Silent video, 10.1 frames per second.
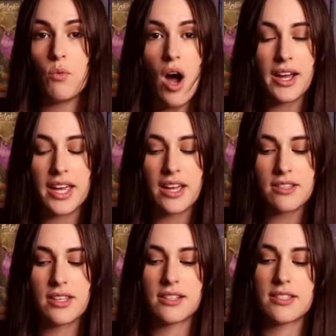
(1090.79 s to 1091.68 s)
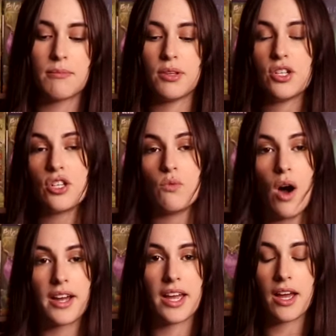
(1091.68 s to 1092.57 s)
walking. So that's simply just
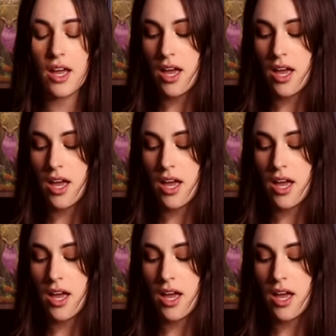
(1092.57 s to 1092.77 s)
walking